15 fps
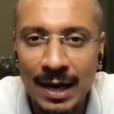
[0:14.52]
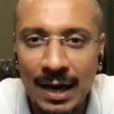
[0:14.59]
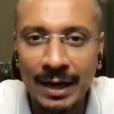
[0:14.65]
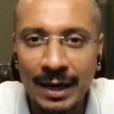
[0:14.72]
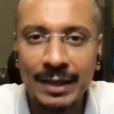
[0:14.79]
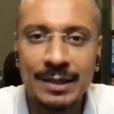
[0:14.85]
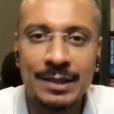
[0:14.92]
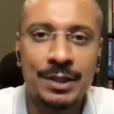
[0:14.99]

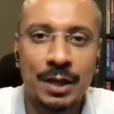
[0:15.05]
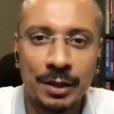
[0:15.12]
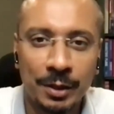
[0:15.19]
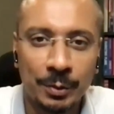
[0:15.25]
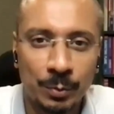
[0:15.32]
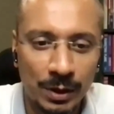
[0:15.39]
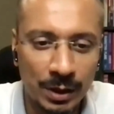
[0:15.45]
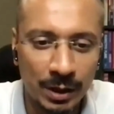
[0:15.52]
I
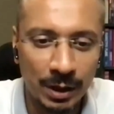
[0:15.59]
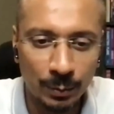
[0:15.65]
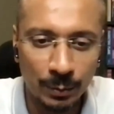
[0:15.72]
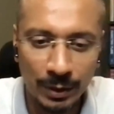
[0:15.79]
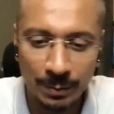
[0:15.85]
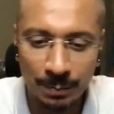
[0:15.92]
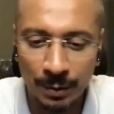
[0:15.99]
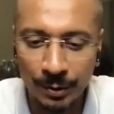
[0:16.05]
started working
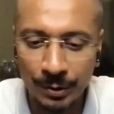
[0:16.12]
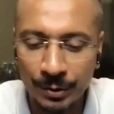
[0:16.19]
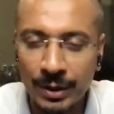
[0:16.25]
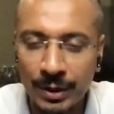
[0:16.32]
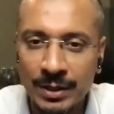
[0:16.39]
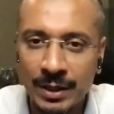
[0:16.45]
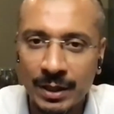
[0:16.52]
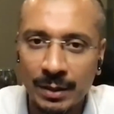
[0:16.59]
with
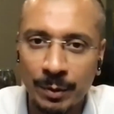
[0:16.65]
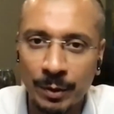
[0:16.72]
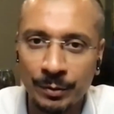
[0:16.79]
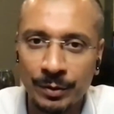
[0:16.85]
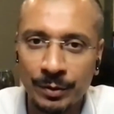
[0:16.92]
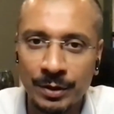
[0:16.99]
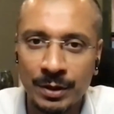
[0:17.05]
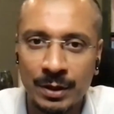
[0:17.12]
Postgres and the
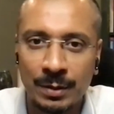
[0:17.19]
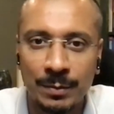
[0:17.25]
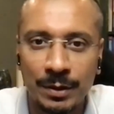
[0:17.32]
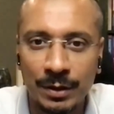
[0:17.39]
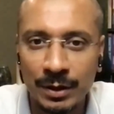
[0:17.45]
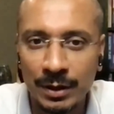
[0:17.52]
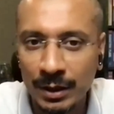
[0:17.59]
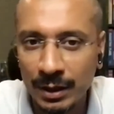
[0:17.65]
Postgres
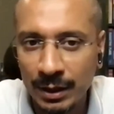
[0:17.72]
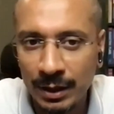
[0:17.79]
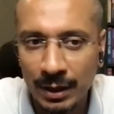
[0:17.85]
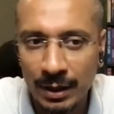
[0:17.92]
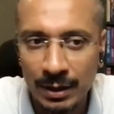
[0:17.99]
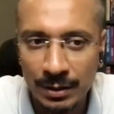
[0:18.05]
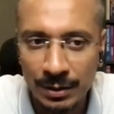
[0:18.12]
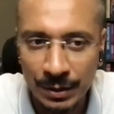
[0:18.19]
community
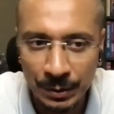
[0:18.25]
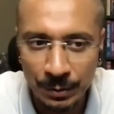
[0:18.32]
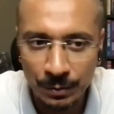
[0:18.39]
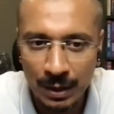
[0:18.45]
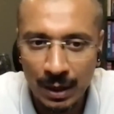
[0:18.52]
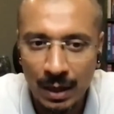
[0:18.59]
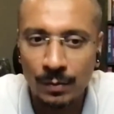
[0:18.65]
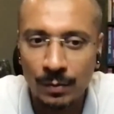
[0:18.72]
in
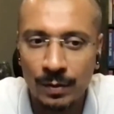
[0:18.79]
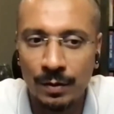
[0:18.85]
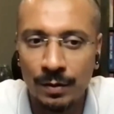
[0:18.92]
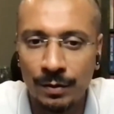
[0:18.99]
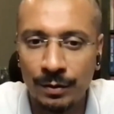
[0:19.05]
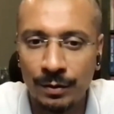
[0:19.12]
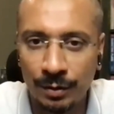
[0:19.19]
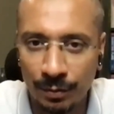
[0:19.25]

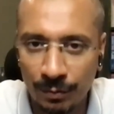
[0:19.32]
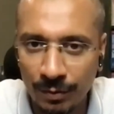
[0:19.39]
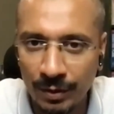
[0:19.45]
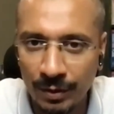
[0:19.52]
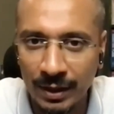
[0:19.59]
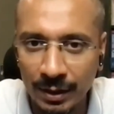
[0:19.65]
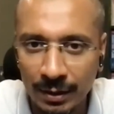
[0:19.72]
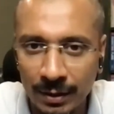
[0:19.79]

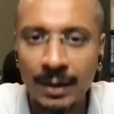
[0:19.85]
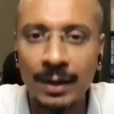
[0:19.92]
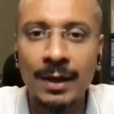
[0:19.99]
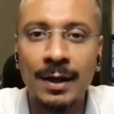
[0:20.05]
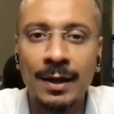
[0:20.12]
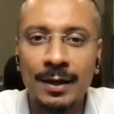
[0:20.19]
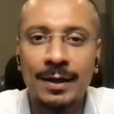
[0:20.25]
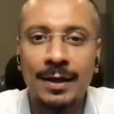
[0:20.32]
2003,
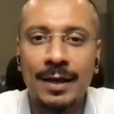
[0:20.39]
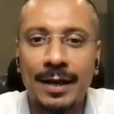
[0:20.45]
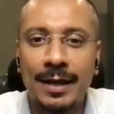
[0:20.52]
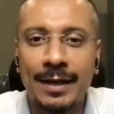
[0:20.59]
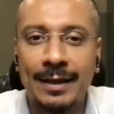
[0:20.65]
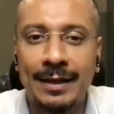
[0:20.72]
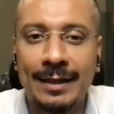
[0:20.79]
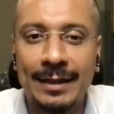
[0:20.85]

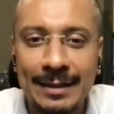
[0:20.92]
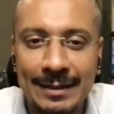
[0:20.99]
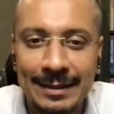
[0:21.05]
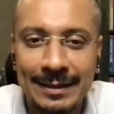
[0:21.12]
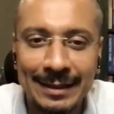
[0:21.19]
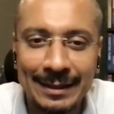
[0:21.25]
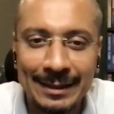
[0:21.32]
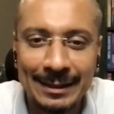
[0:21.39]
and
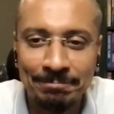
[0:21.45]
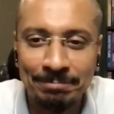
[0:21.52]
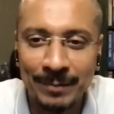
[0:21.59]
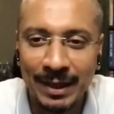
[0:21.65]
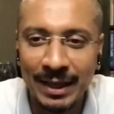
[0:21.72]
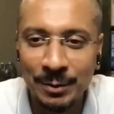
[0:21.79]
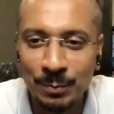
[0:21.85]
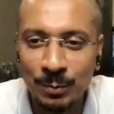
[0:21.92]

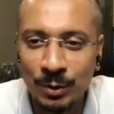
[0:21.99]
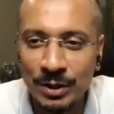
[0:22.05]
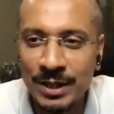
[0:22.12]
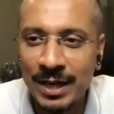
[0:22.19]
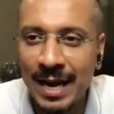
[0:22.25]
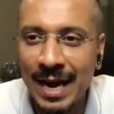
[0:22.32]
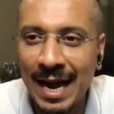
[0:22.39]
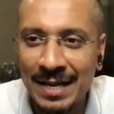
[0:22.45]
it
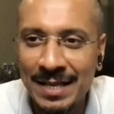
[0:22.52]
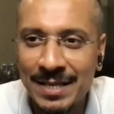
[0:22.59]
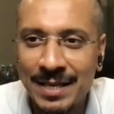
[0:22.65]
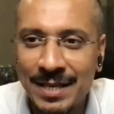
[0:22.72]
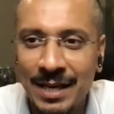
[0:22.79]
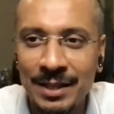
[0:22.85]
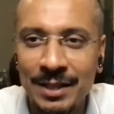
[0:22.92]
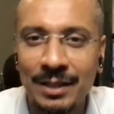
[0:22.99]
was an
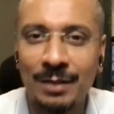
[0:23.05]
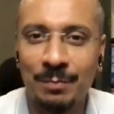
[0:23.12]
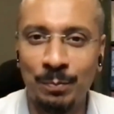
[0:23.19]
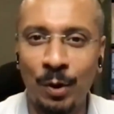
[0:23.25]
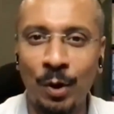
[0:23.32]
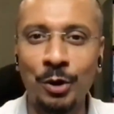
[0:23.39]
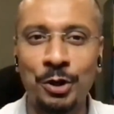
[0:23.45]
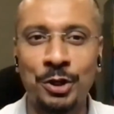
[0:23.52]
accidental
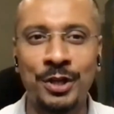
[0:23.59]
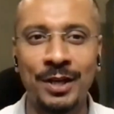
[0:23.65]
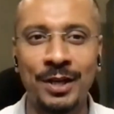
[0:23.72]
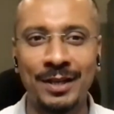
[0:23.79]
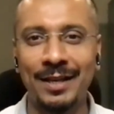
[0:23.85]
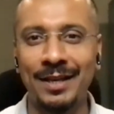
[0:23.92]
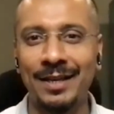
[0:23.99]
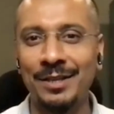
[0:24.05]
push
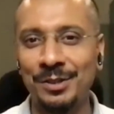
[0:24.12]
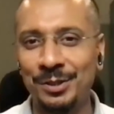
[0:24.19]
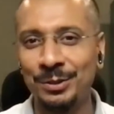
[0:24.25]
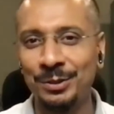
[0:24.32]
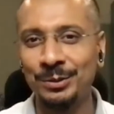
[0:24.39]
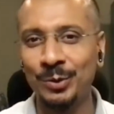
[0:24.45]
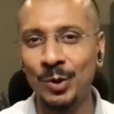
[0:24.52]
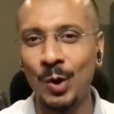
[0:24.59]

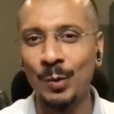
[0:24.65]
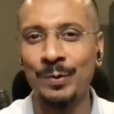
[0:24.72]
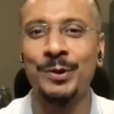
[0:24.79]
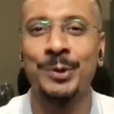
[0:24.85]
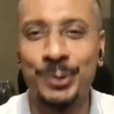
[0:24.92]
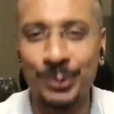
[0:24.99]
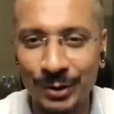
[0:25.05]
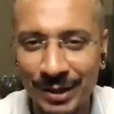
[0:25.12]
into
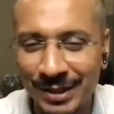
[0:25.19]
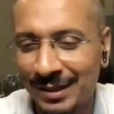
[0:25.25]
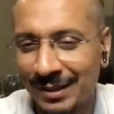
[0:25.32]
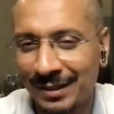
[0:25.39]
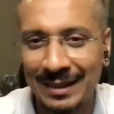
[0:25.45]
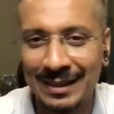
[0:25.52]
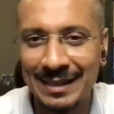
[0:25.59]
open source.